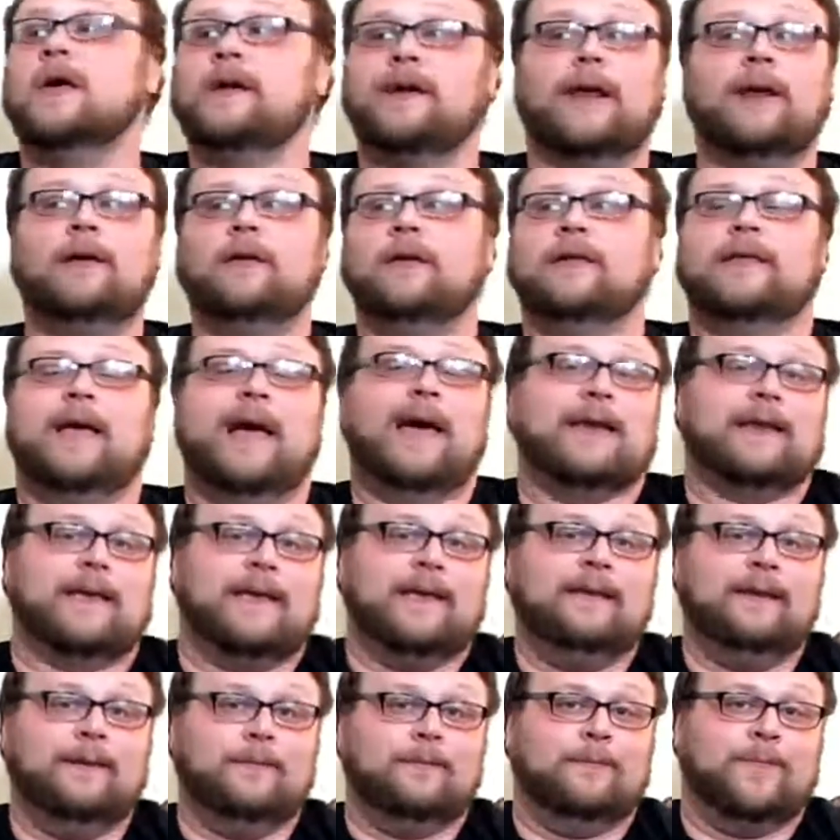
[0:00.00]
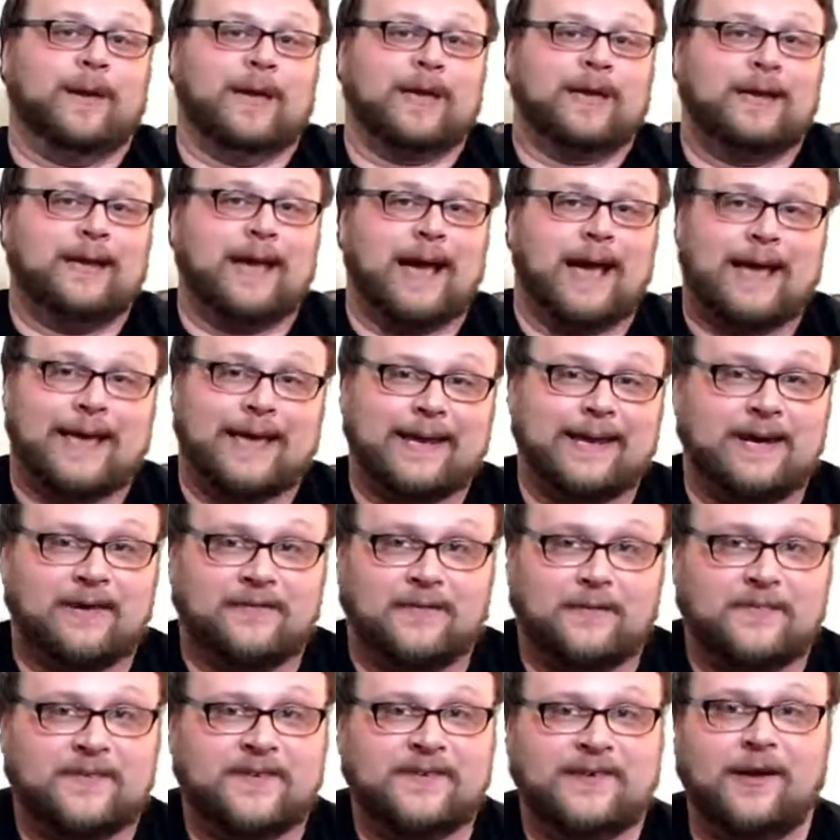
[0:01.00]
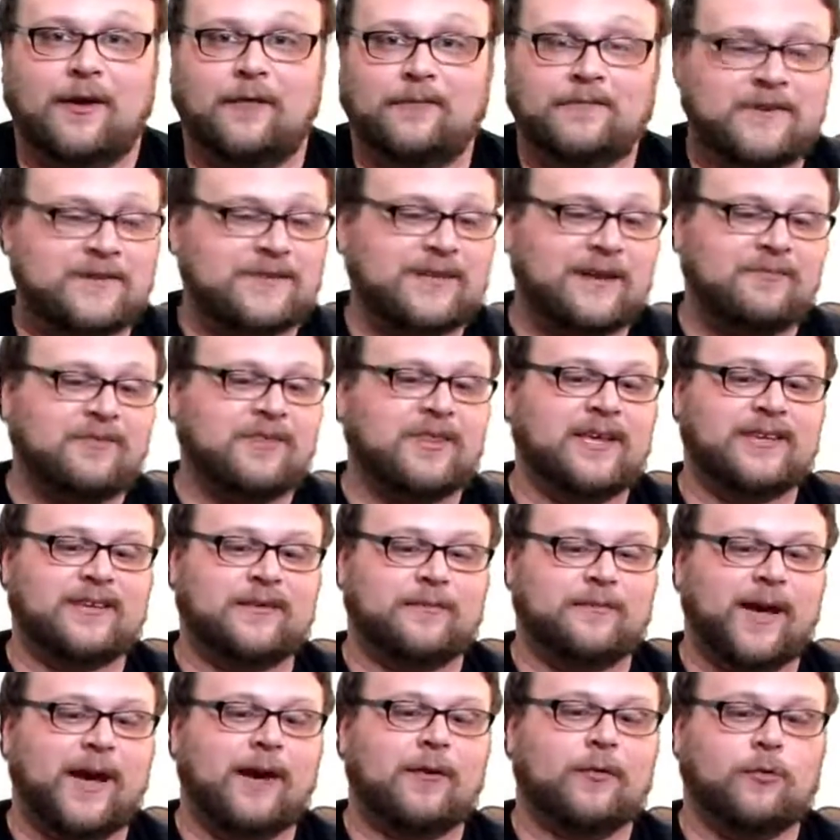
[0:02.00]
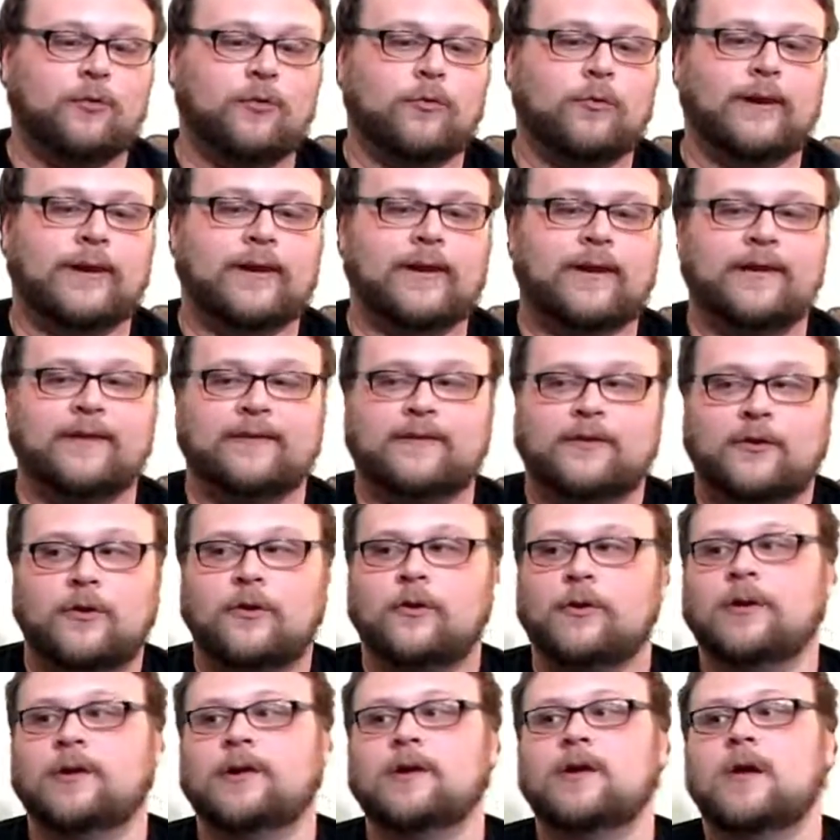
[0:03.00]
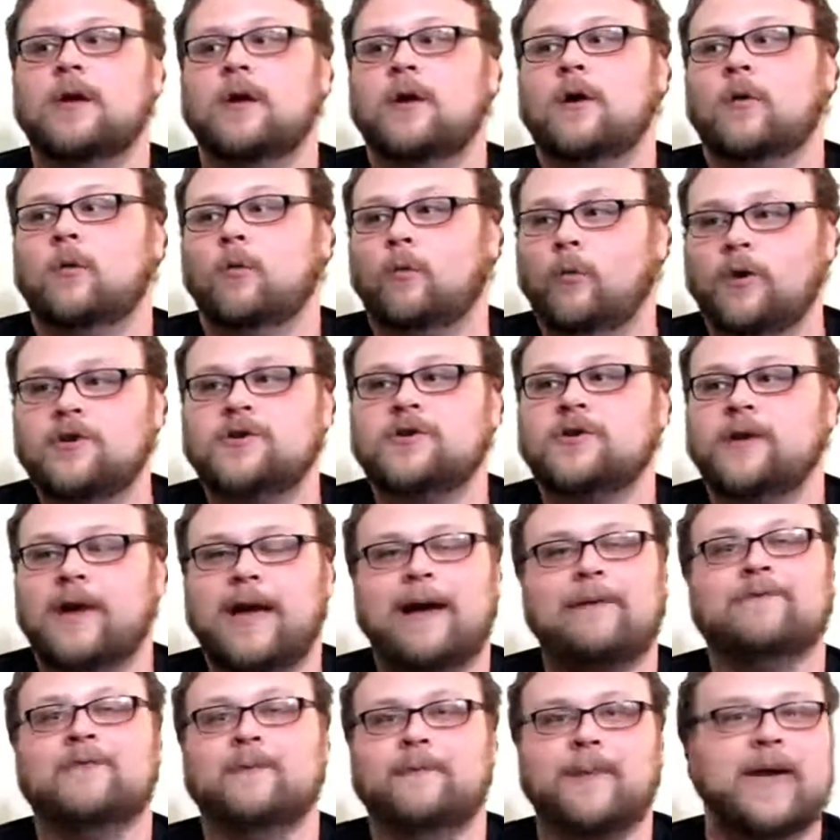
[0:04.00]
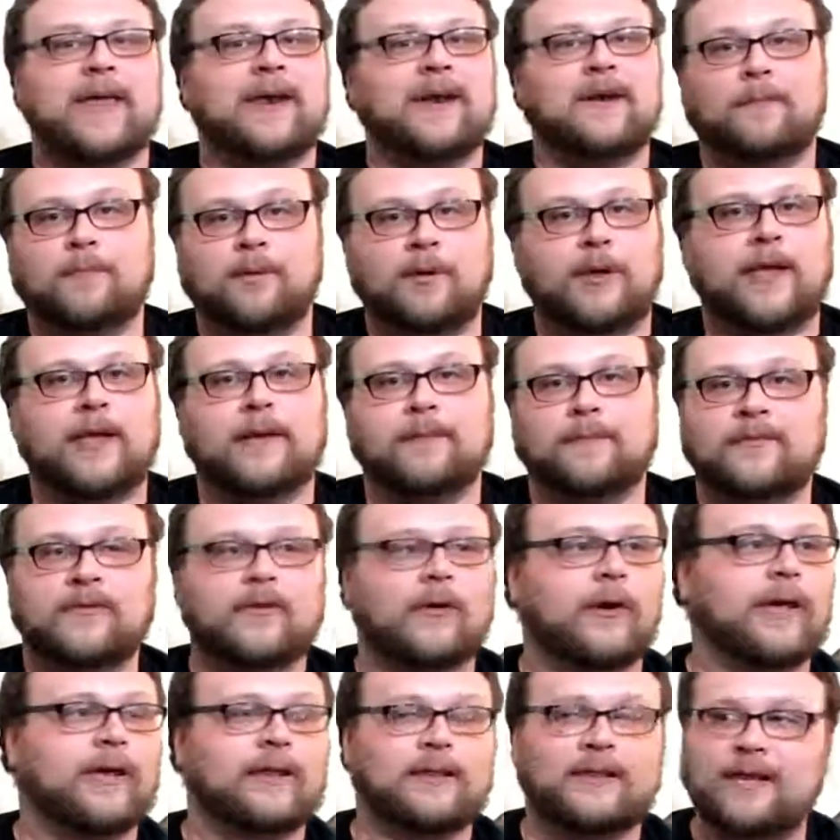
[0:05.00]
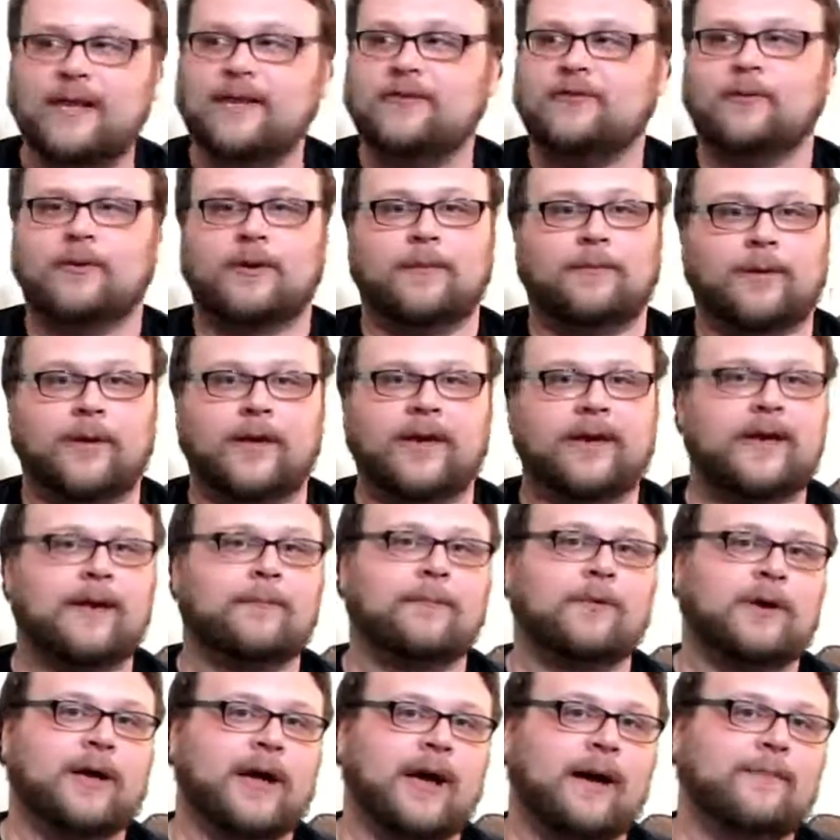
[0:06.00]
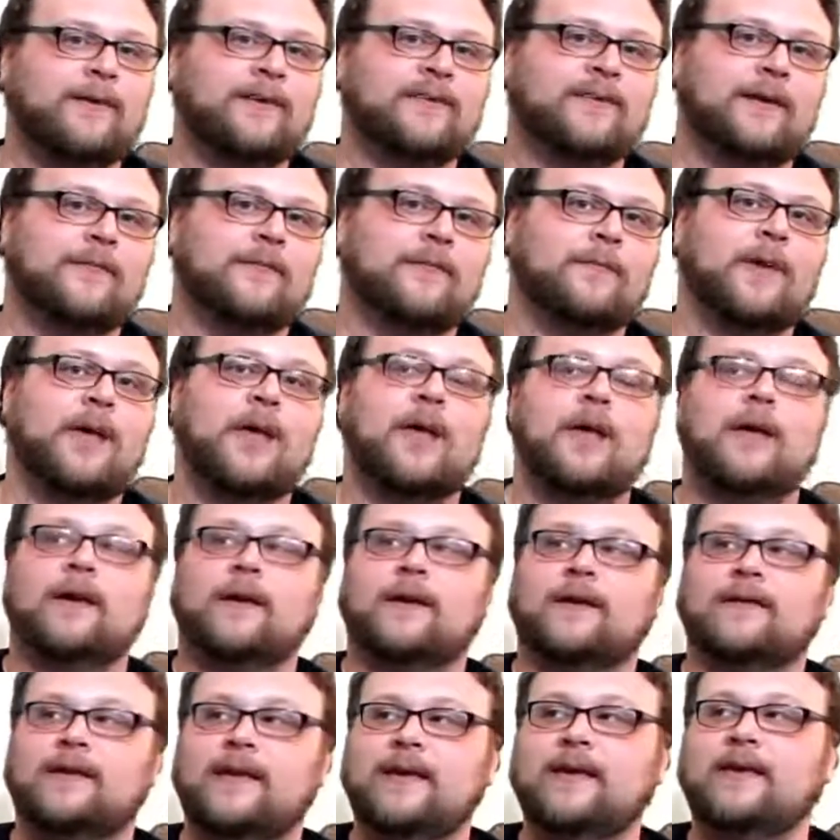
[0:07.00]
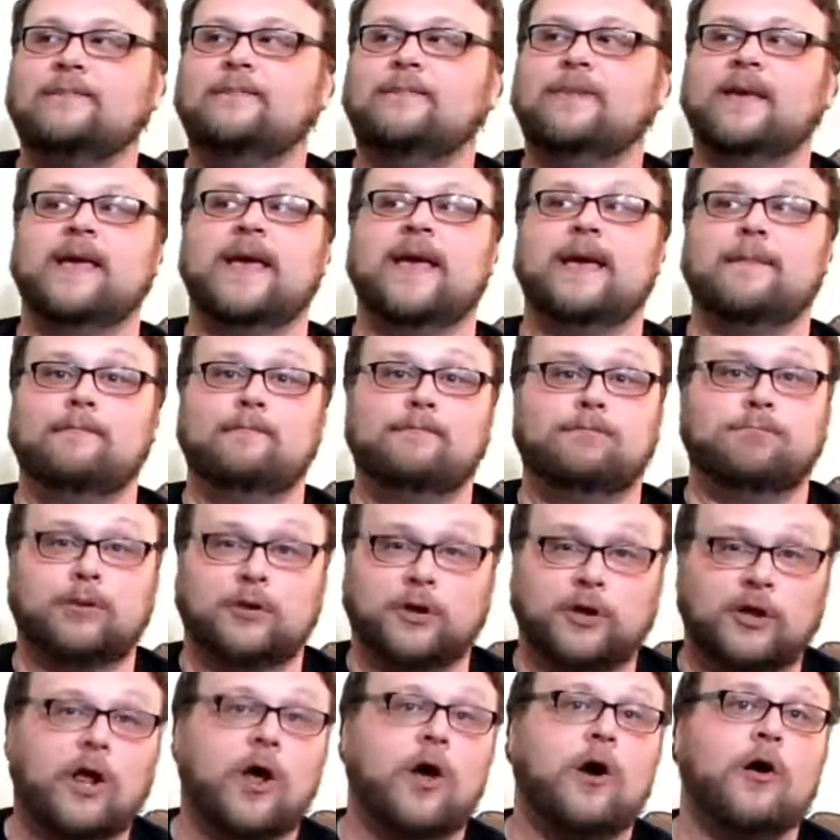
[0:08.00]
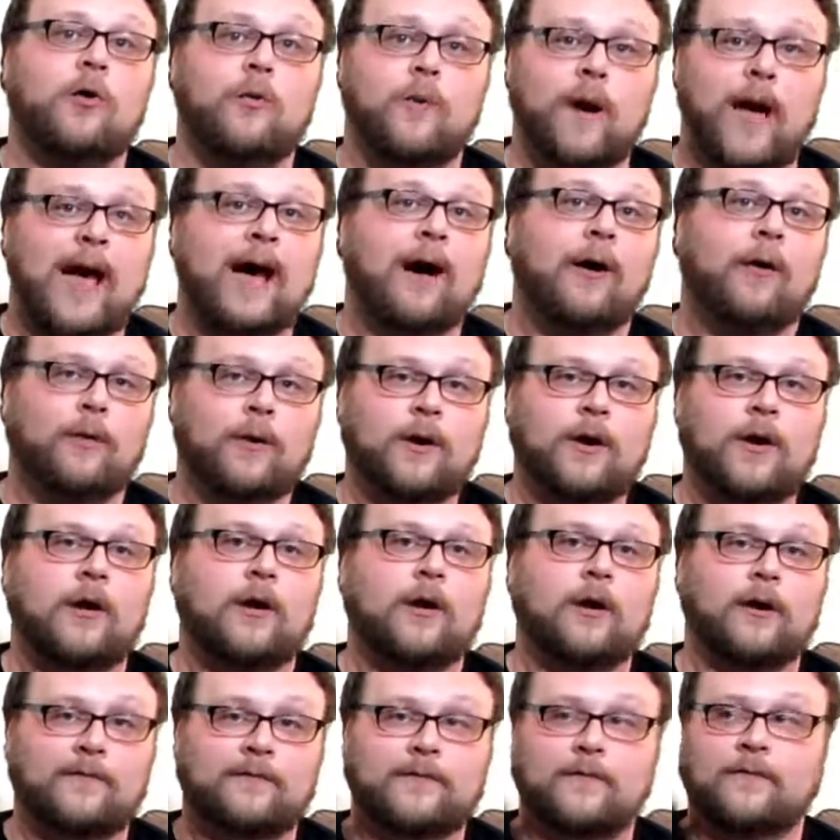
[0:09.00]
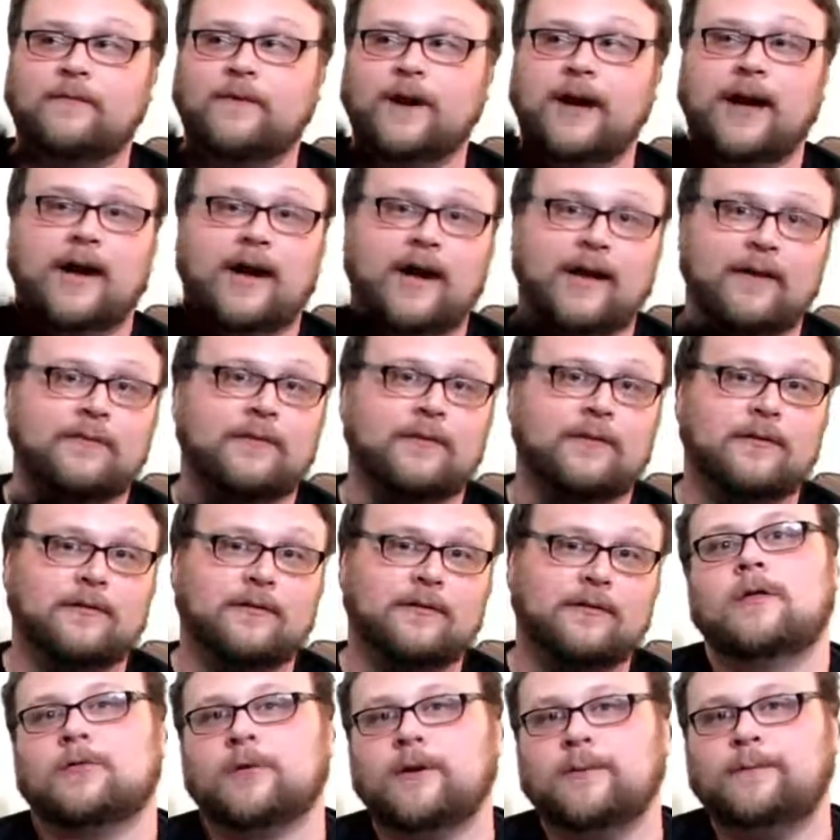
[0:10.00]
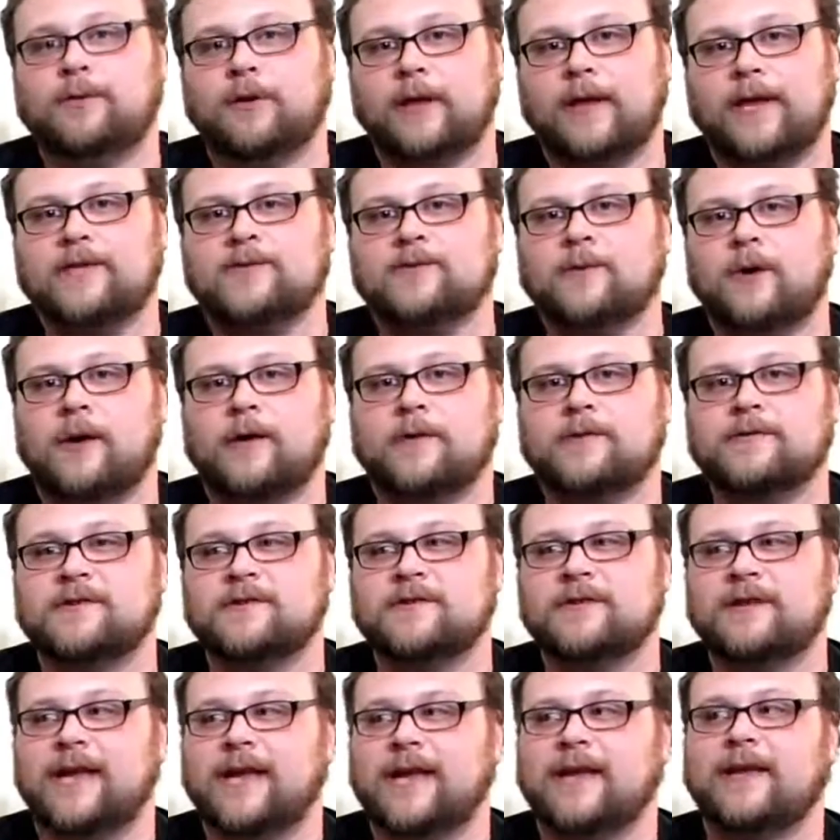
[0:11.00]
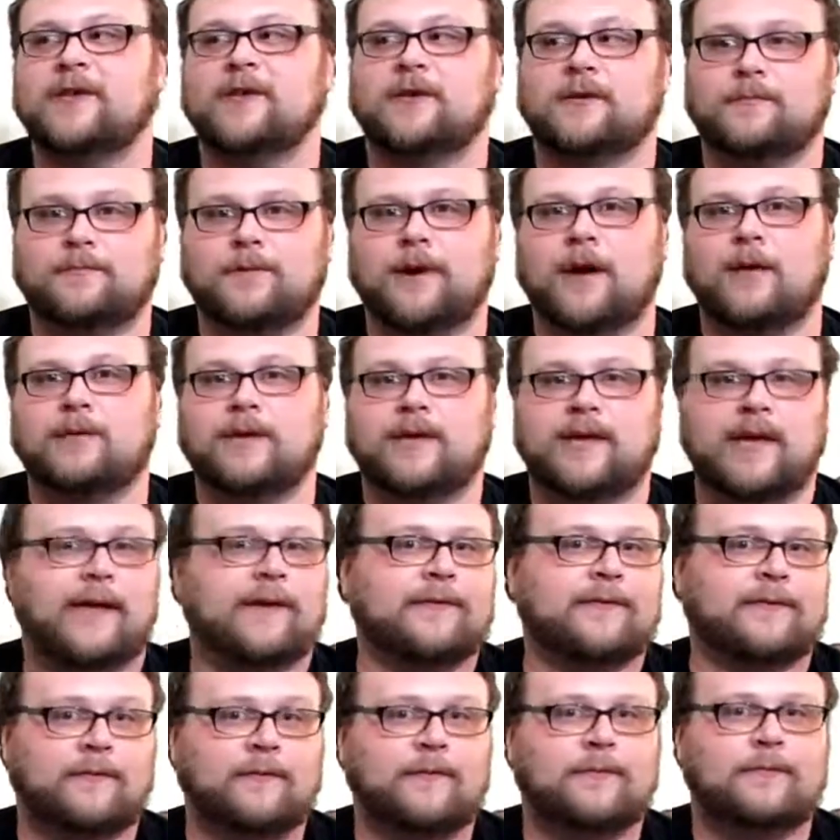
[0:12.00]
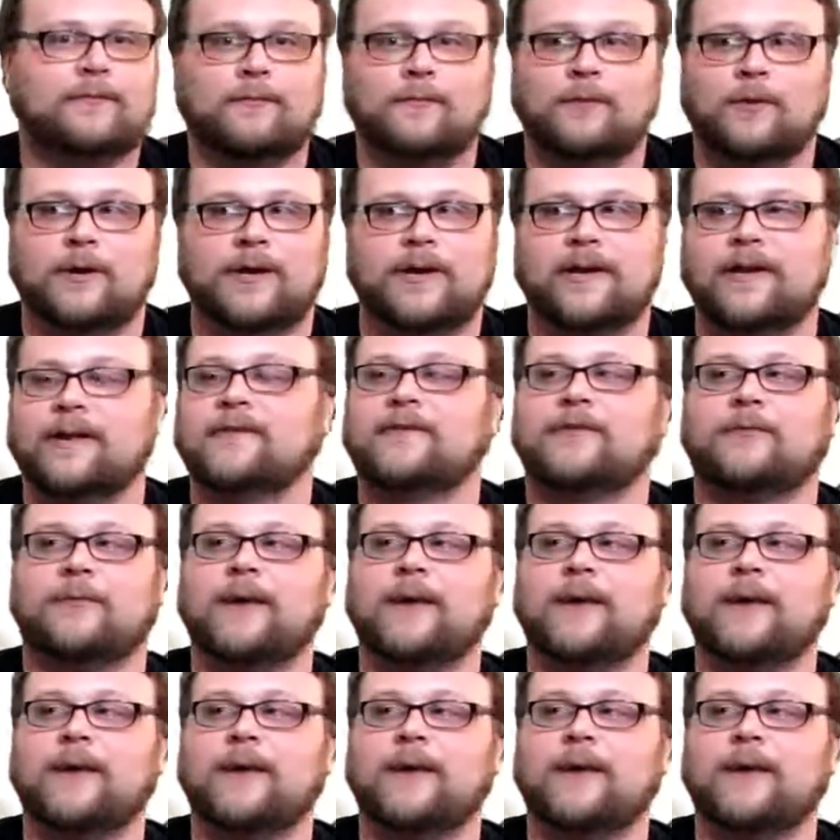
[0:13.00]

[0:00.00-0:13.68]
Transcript: Not only that, he's a big guy in and of himself. Just everything about Ulrich is good once you have the mana to play him. So I at least want to play a couple copies of him because he can be a blowout card for 5. 3 Planeswalkers in the deck, and you can probably guess what it is.